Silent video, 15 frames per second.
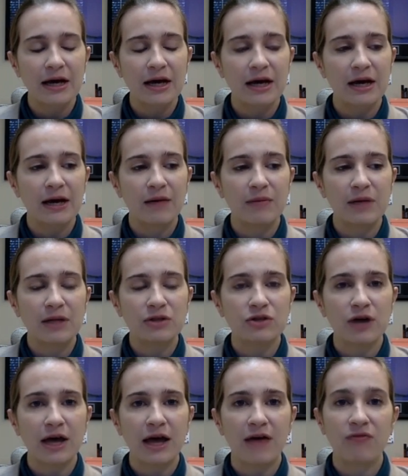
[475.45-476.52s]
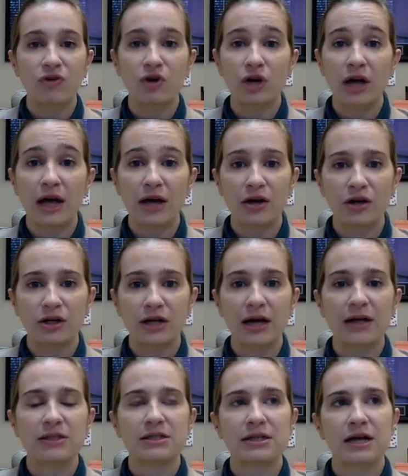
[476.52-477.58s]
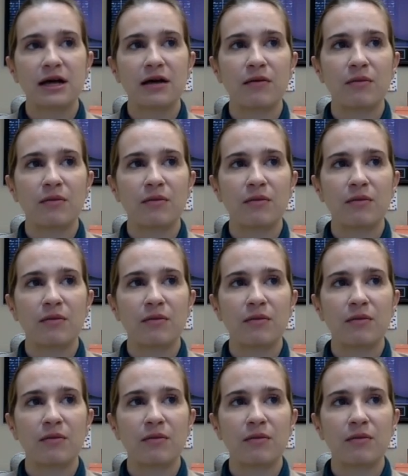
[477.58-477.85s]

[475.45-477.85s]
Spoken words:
And so I have good anchor text.